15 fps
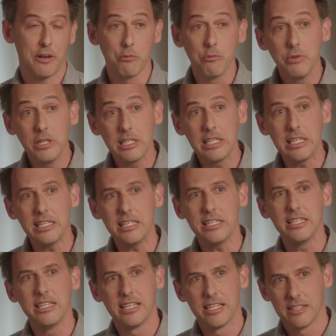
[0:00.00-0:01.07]
and
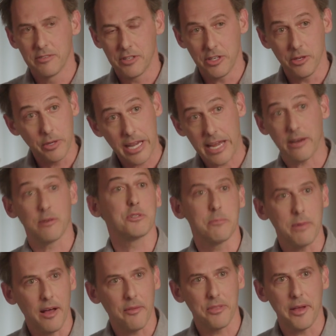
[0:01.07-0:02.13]
really,
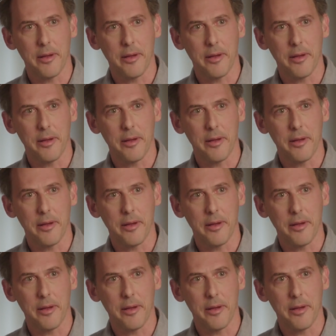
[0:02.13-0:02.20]
cares about